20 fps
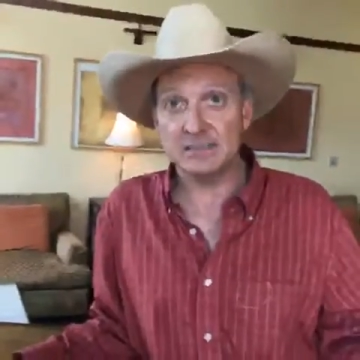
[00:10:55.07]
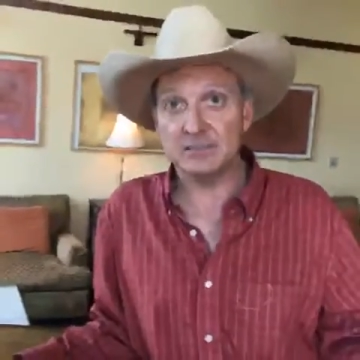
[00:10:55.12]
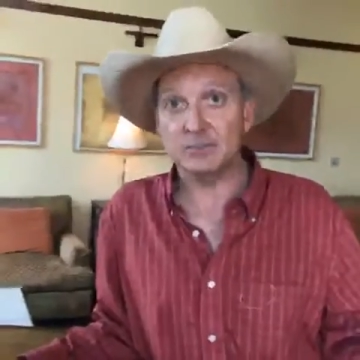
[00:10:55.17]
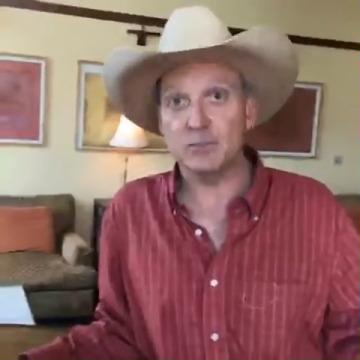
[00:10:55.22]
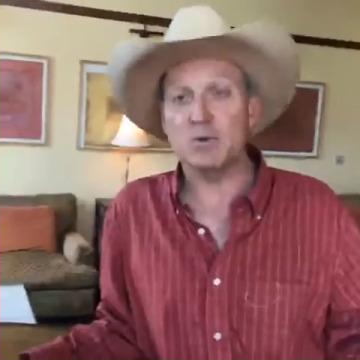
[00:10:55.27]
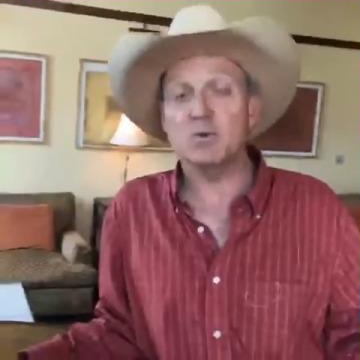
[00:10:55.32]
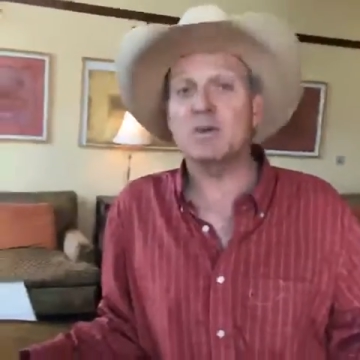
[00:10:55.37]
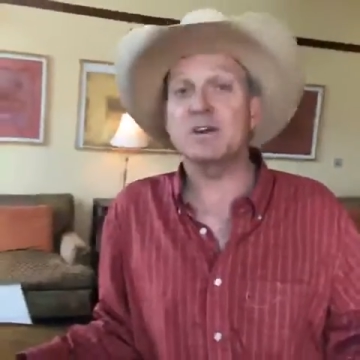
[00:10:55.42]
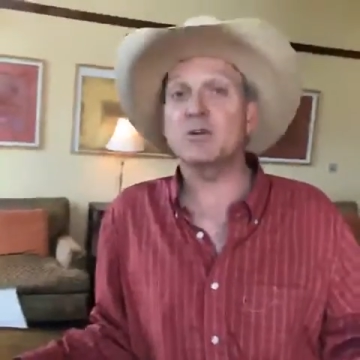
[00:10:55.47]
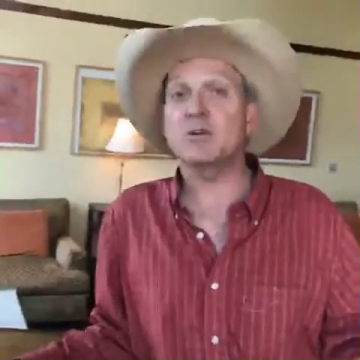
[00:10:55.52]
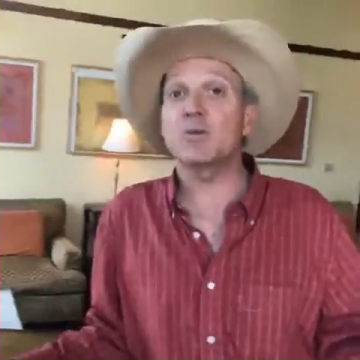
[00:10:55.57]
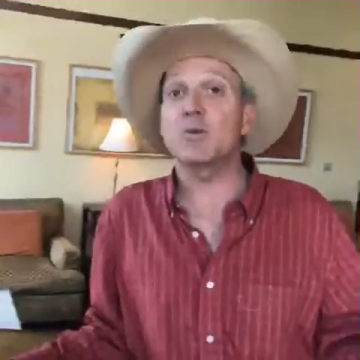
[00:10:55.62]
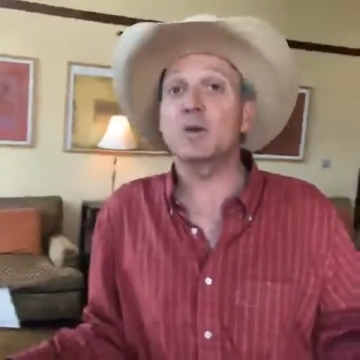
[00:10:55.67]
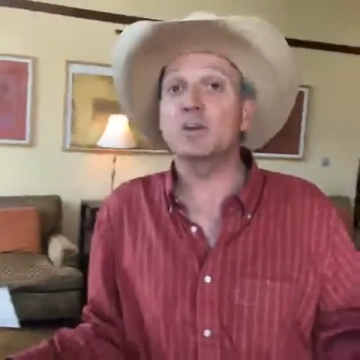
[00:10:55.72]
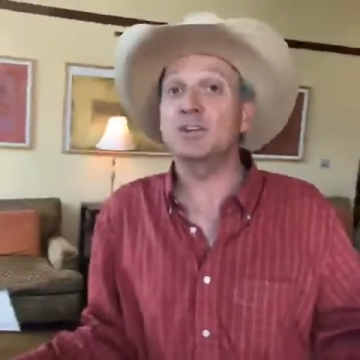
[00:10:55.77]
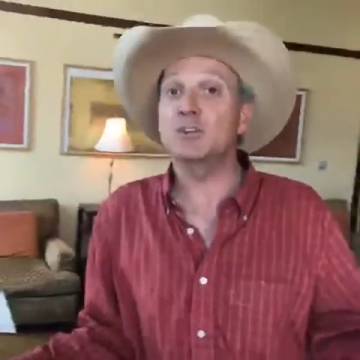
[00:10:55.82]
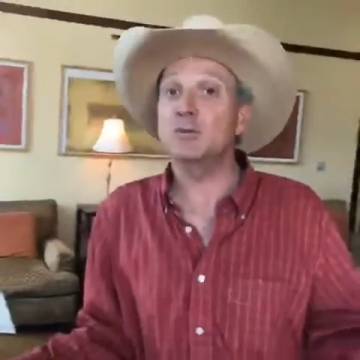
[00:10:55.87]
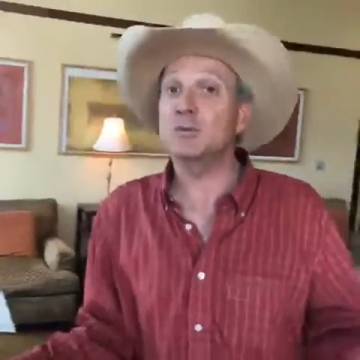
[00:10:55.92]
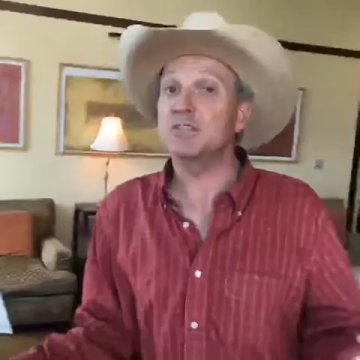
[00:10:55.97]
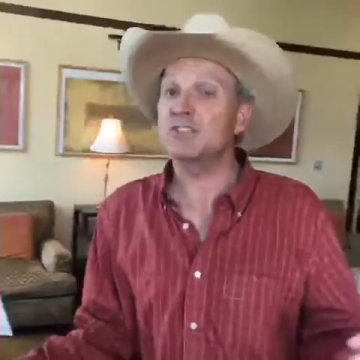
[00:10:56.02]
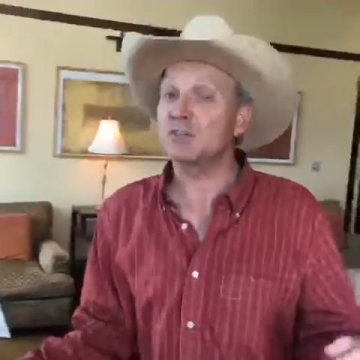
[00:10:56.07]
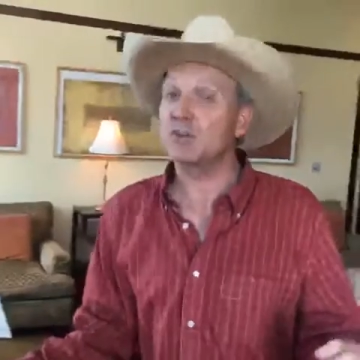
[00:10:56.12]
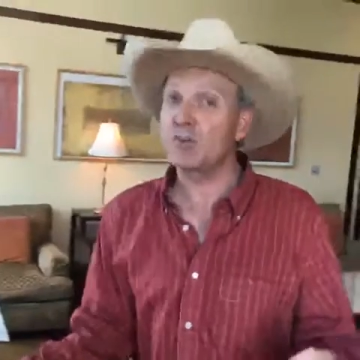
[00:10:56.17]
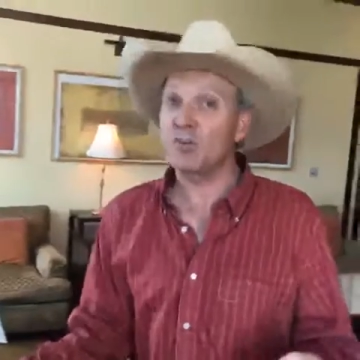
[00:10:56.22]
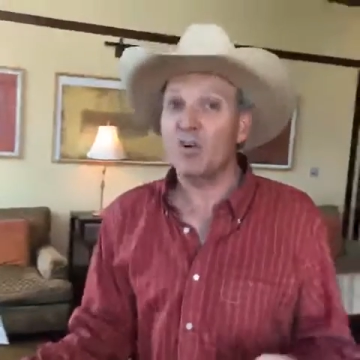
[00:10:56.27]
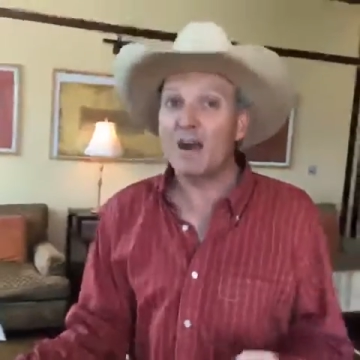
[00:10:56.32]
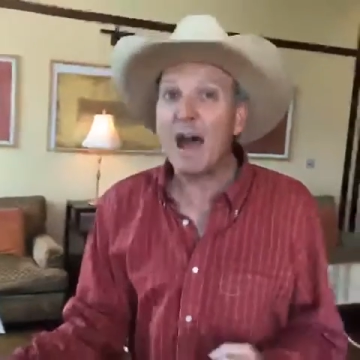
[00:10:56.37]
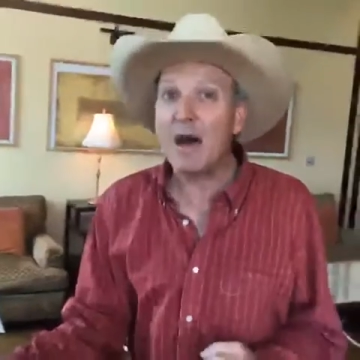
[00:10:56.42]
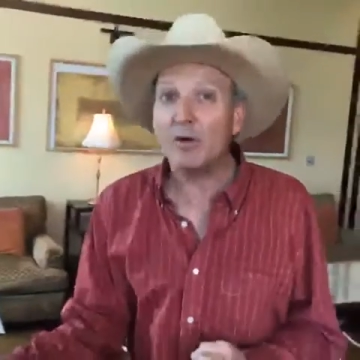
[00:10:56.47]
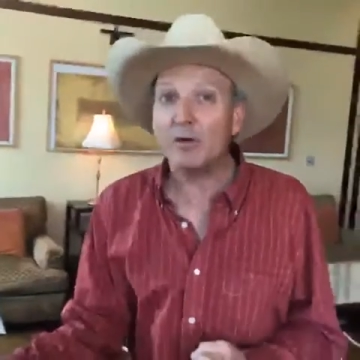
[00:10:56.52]
what we are going to is
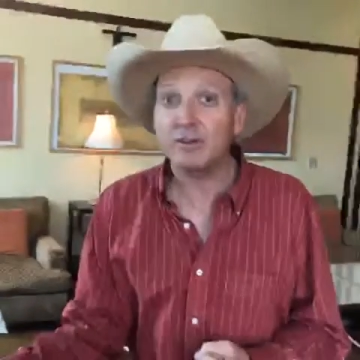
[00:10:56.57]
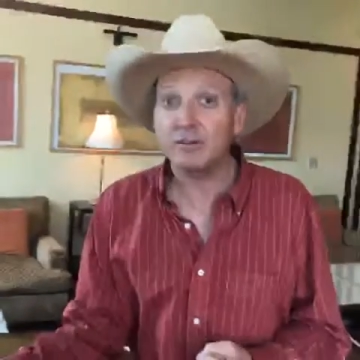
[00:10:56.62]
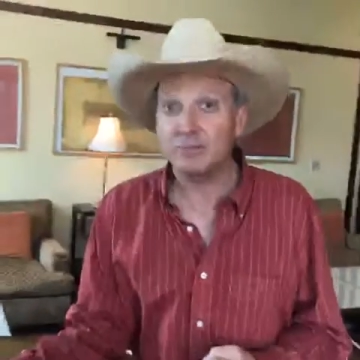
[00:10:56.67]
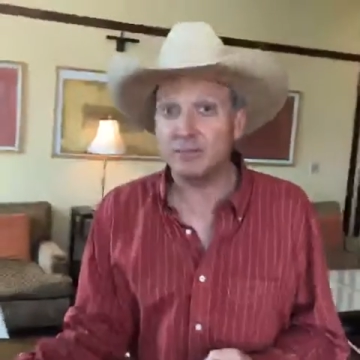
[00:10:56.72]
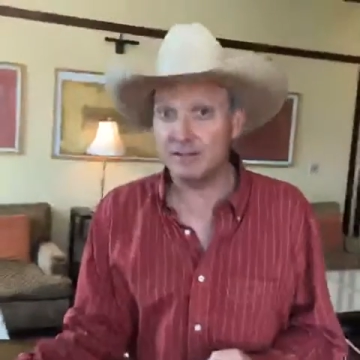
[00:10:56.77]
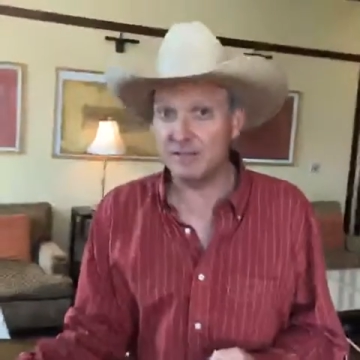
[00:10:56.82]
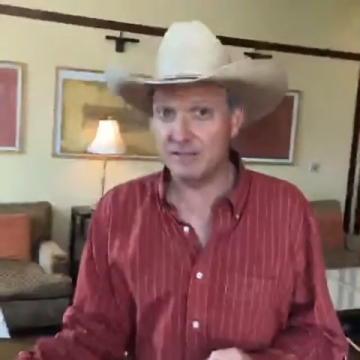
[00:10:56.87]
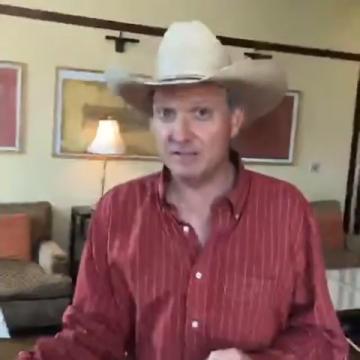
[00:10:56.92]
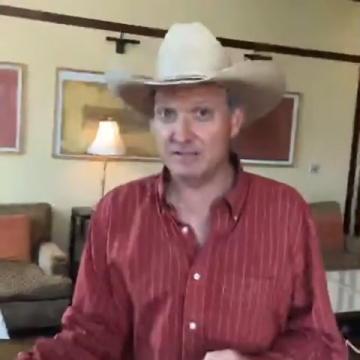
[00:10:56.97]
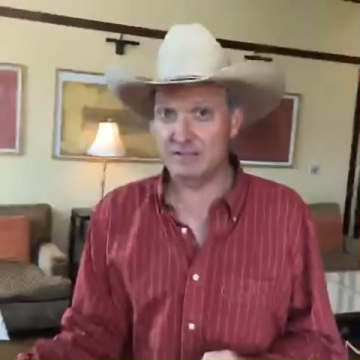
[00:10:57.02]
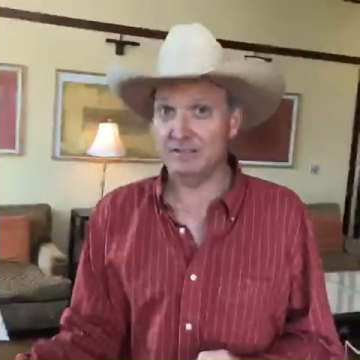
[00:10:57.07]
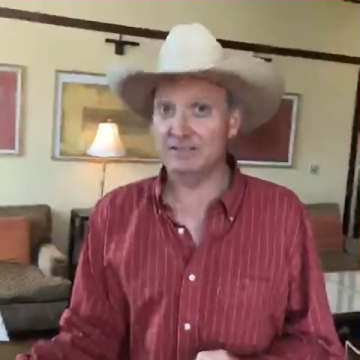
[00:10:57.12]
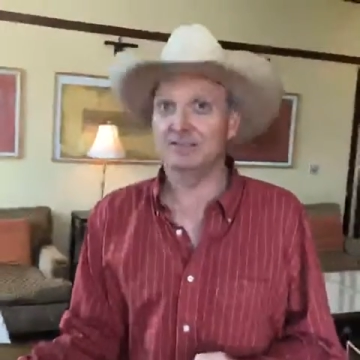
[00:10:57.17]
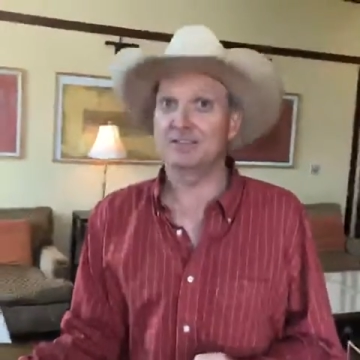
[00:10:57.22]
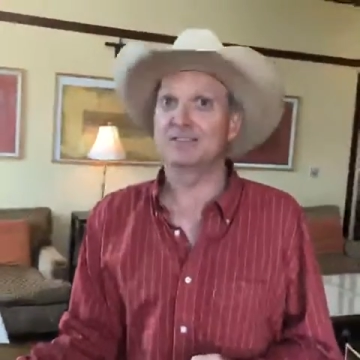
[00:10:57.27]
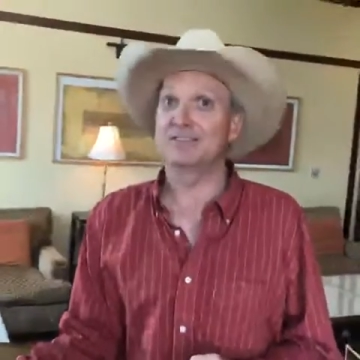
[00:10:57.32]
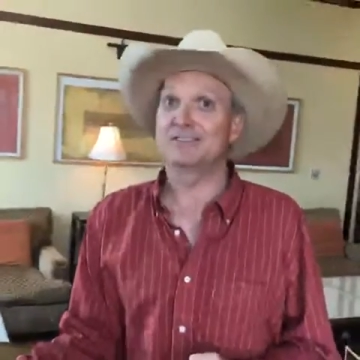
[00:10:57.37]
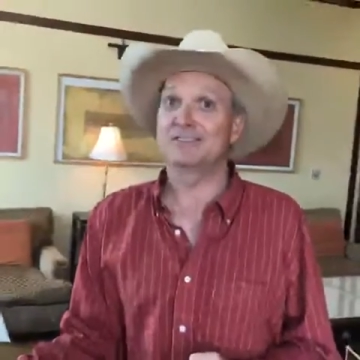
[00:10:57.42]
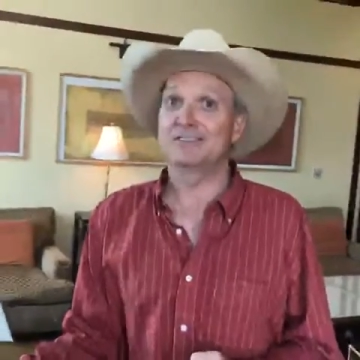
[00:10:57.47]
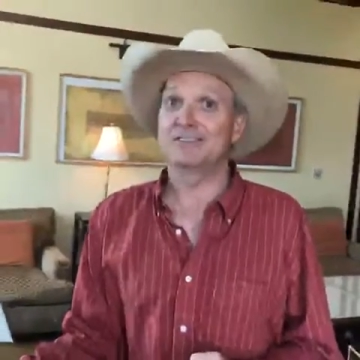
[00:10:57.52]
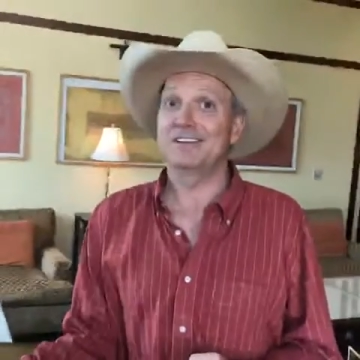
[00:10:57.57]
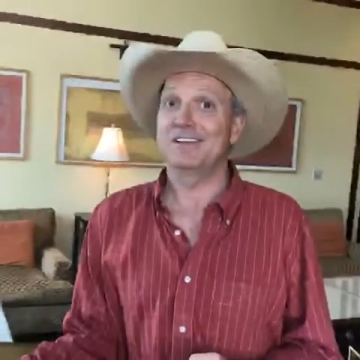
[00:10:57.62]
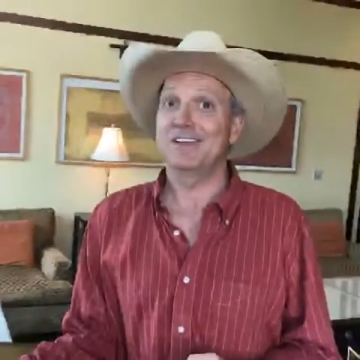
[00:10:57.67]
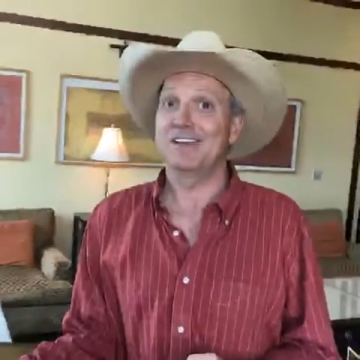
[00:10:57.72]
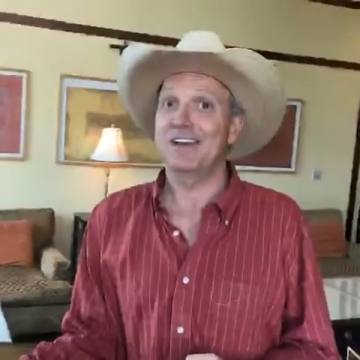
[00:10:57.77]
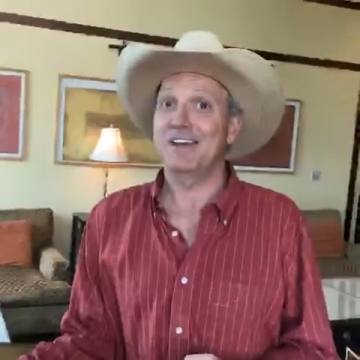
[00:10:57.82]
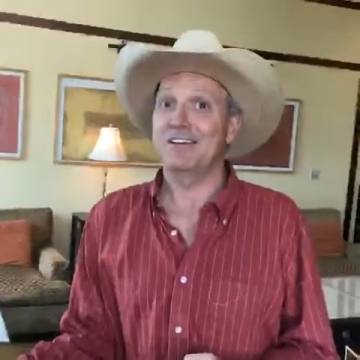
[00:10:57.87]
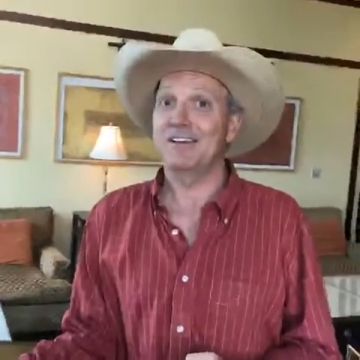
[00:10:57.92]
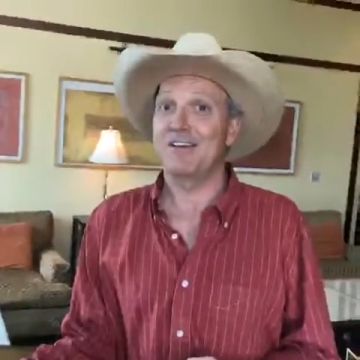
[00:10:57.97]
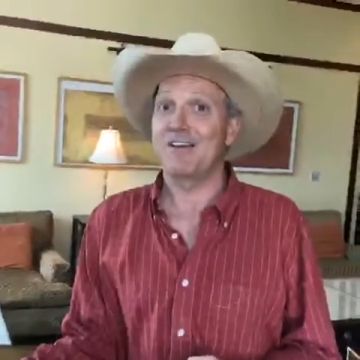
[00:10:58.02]
crowdfund
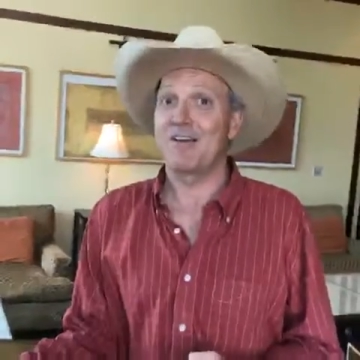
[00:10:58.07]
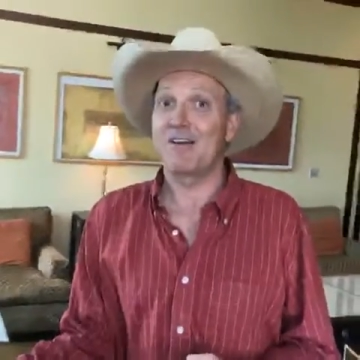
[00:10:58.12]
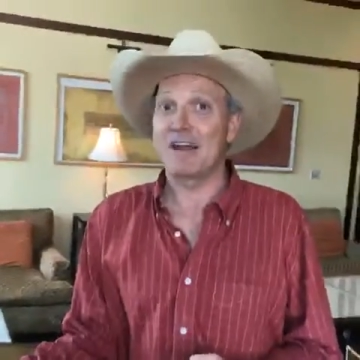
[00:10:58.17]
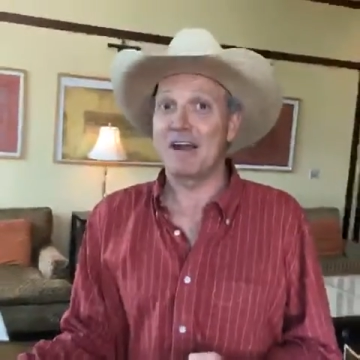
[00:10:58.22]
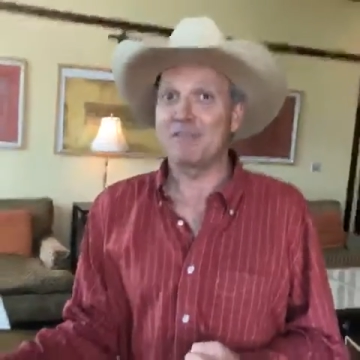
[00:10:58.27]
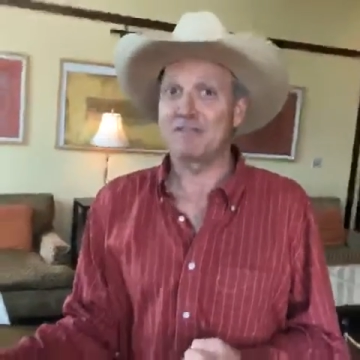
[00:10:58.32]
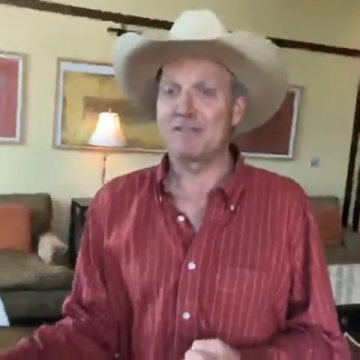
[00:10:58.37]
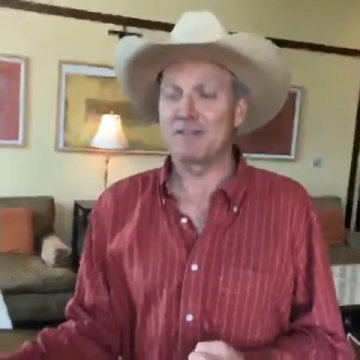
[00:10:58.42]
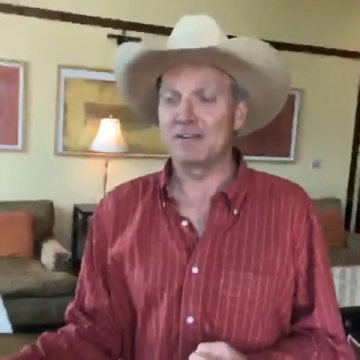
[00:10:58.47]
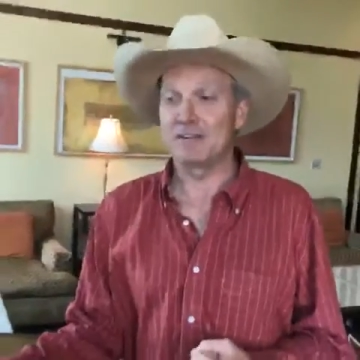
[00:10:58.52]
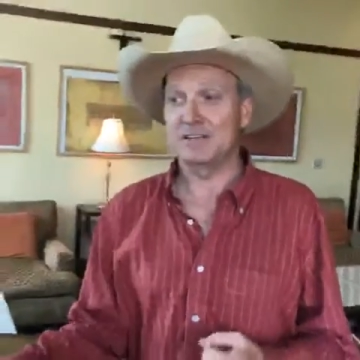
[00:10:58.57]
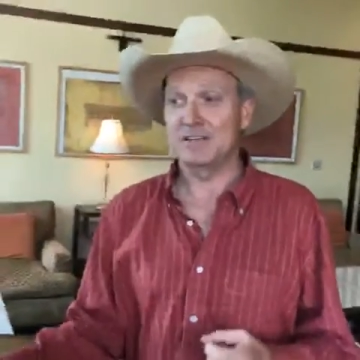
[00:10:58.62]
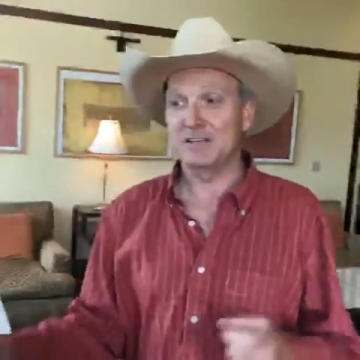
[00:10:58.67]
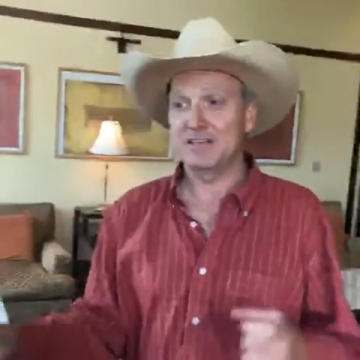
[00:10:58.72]
our effort.